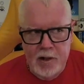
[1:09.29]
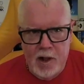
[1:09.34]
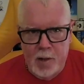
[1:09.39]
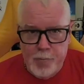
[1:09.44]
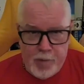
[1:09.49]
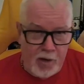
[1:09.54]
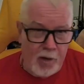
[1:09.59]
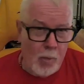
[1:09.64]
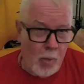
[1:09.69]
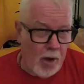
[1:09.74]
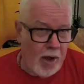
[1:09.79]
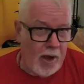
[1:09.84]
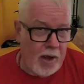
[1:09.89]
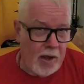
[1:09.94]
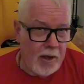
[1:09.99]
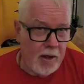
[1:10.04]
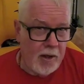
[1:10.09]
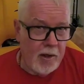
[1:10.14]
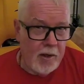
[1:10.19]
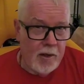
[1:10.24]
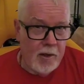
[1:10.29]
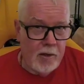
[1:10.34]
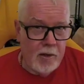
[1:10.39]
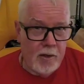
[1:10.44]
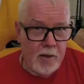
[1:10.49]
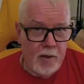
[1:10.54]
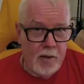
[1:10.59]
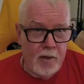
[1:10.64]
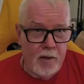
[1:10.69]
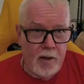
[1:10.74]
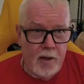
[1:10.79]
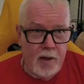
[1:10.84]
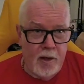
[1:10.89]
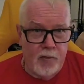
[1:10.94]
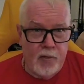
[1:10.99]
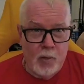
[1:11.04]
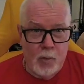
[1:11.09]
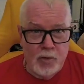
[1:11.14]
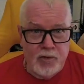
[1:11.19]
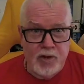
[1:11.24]
And by the way,
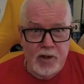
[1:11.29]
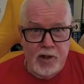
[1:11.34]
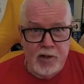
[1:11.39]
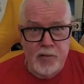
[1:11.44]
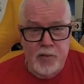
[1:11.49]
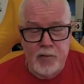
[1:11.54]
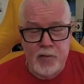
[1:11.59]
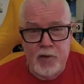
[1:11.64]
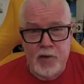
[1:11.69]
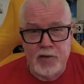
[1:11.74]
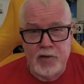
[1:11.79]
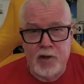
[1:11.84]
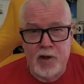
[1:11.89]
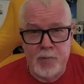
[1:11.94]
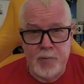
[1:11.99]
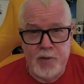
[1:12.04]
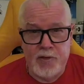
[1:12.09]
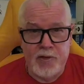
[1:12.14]
if you're watching this for the first time,